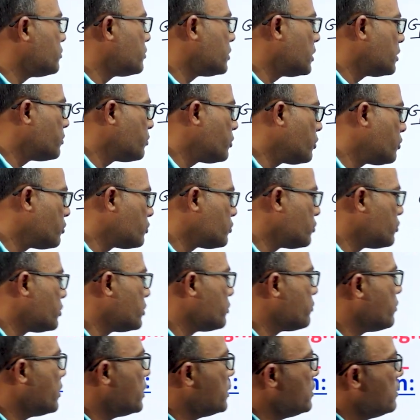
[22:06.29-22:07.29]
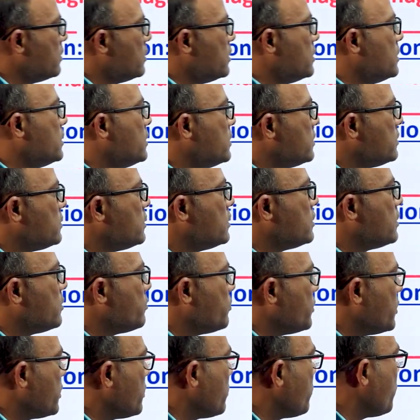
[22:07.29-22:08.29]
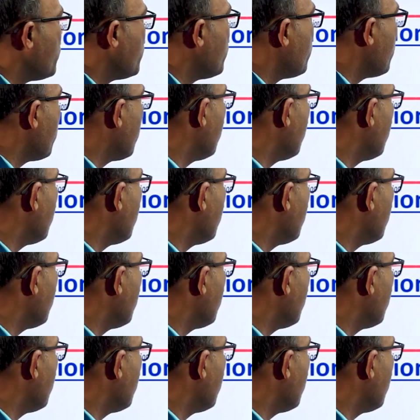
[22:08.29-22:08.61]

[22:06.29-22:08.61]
10 power 21 centimeter power